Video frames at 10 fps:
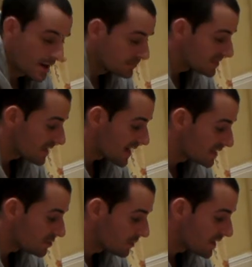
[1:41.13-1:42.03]

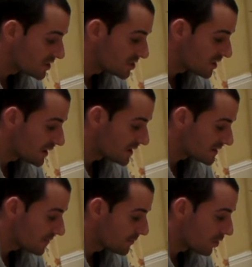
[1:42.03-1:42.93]
stage, which, as
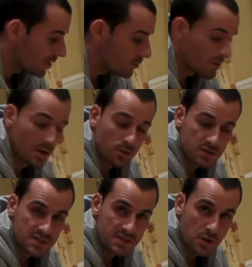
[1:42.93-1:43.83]
I'm not going to really want
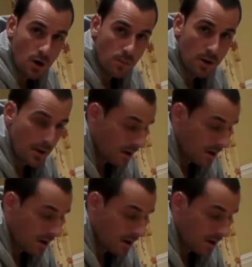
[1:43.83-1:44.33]
to stop,